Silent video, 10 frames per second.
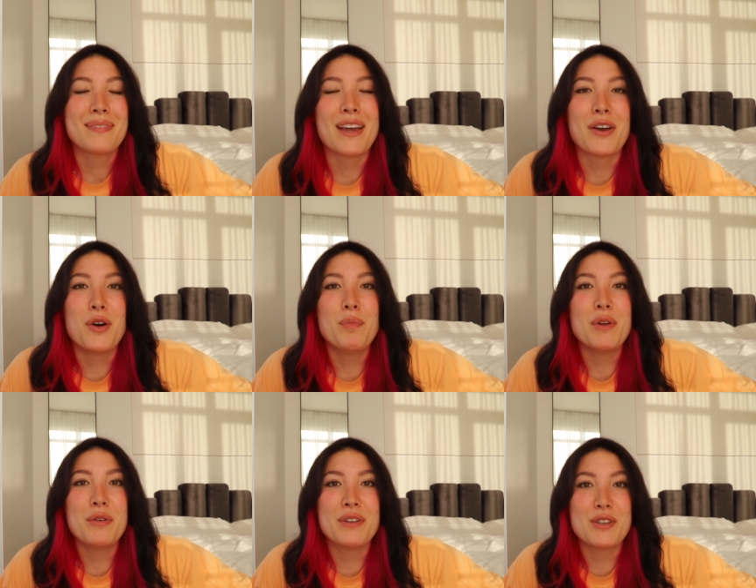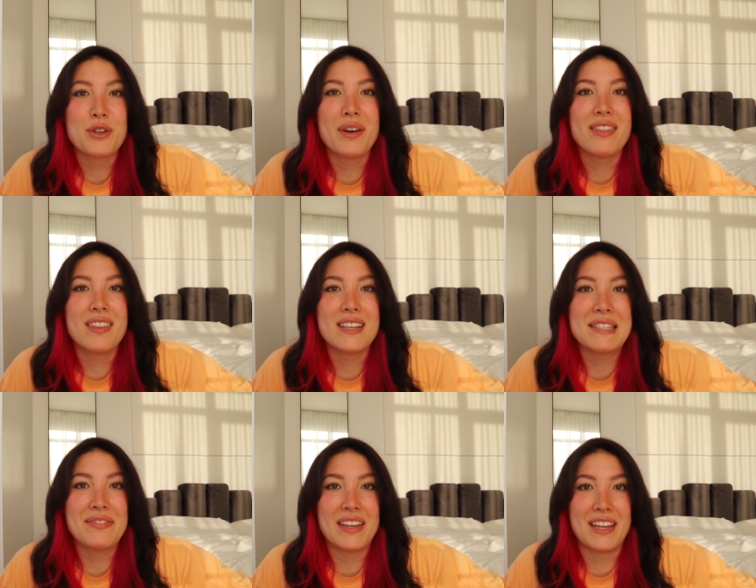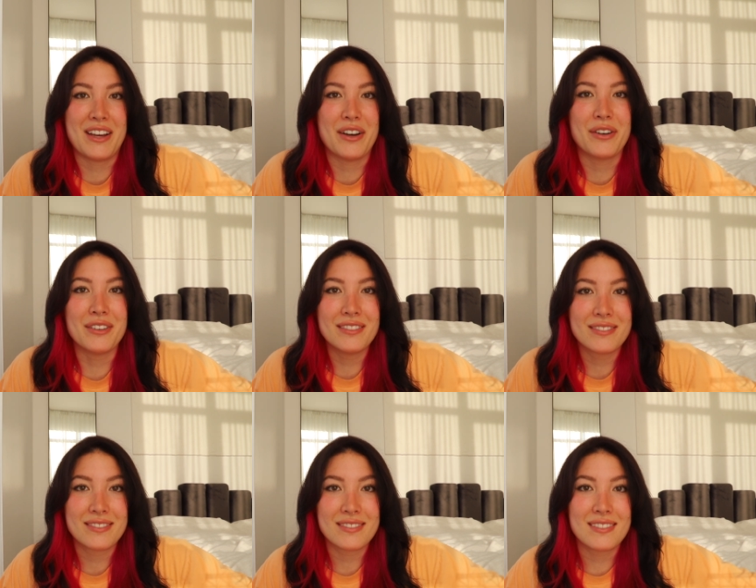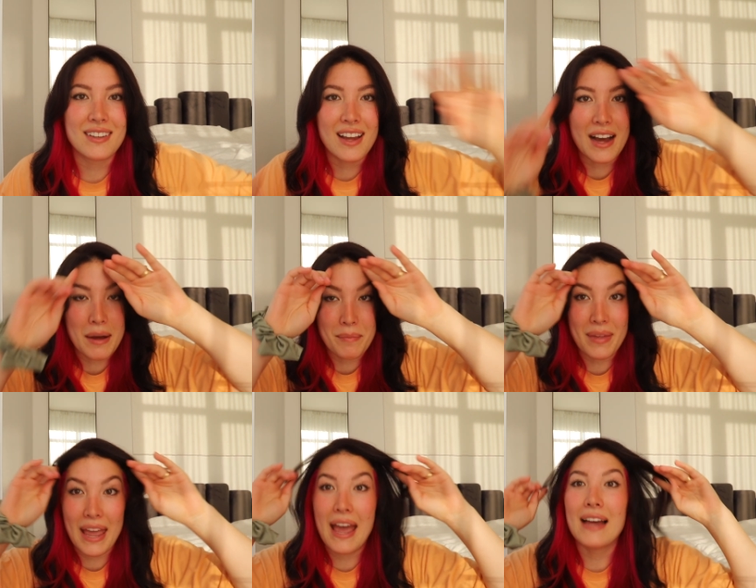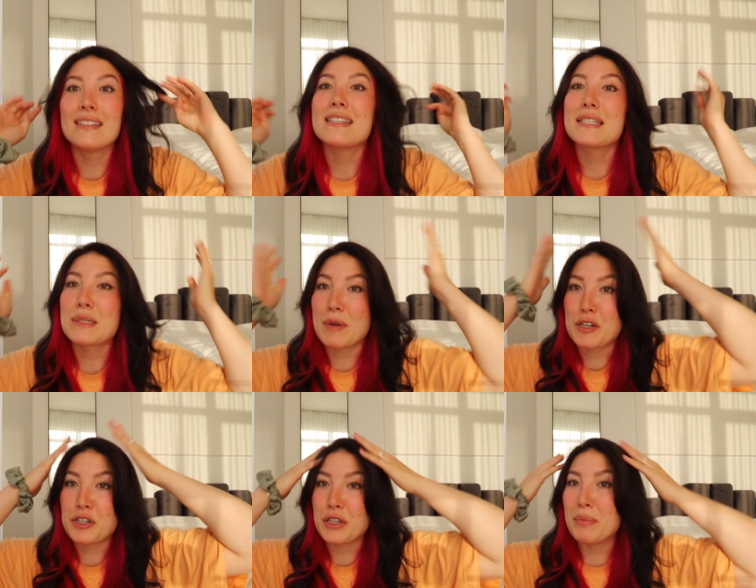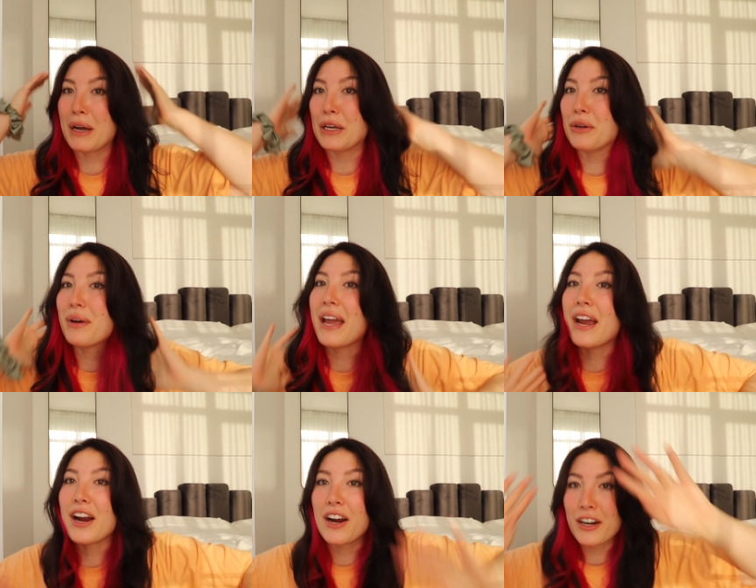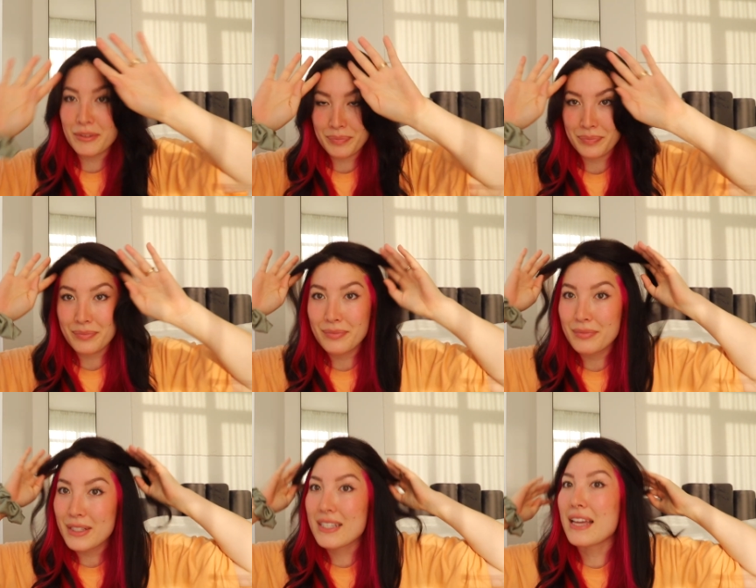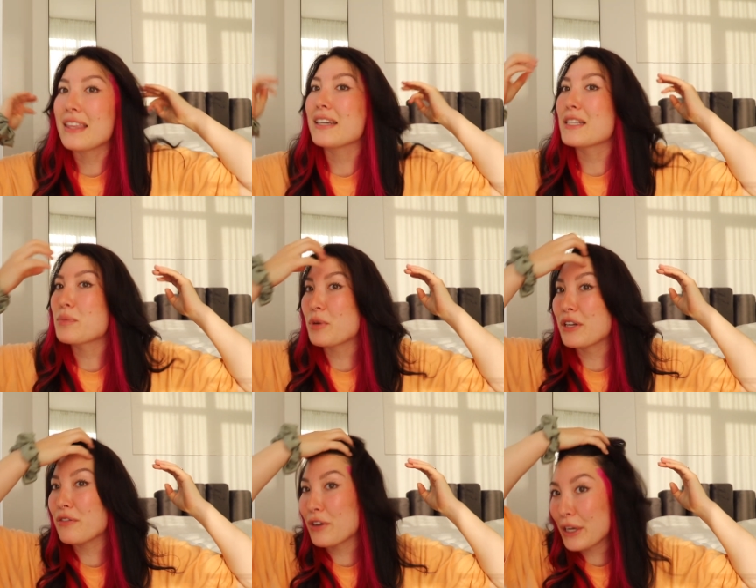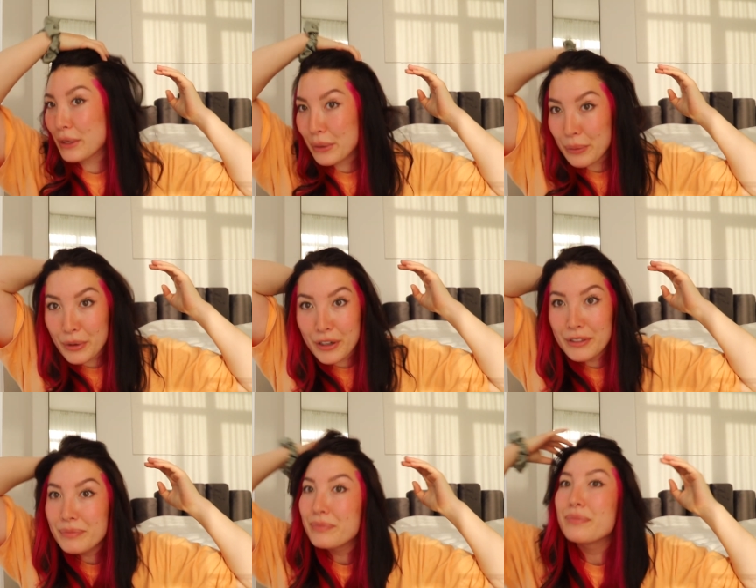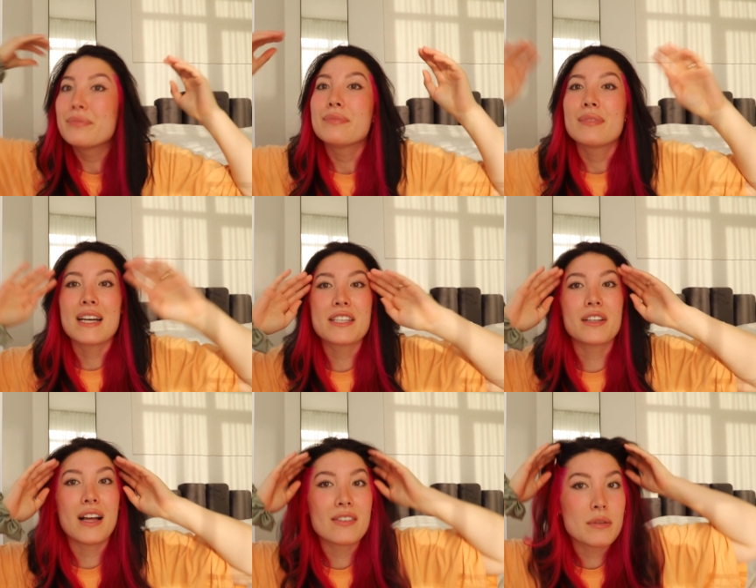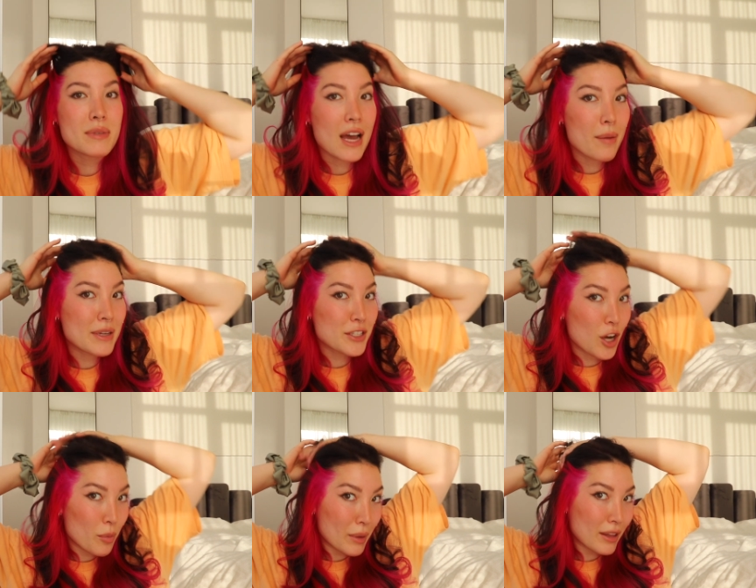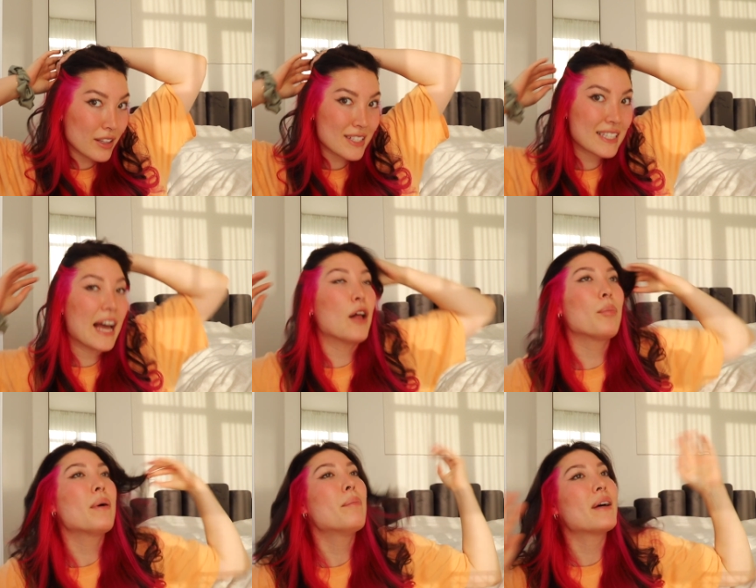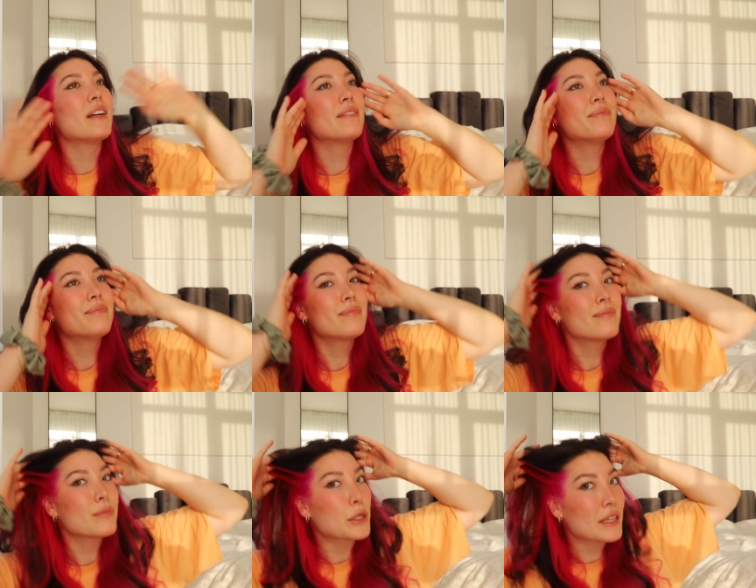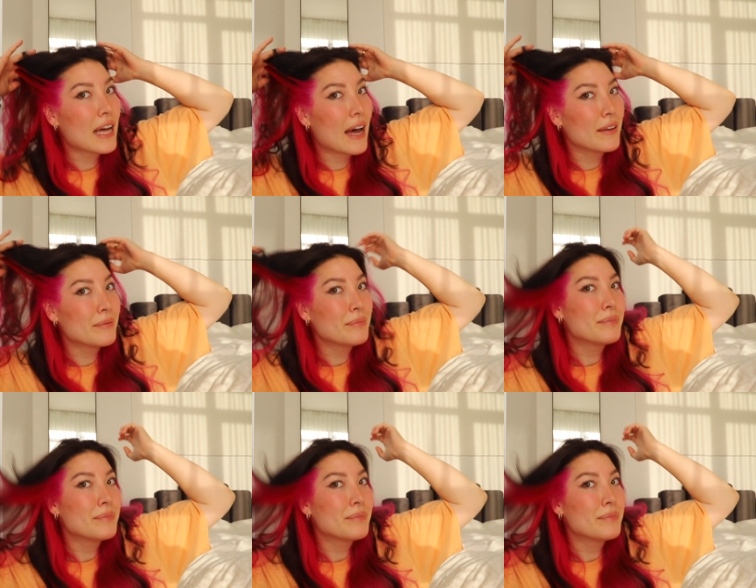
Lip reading: I hope you enjoyed this video, and especially my new hair, because I think it's pretty freaking cool. I still have some dye on my scalp, but look at that.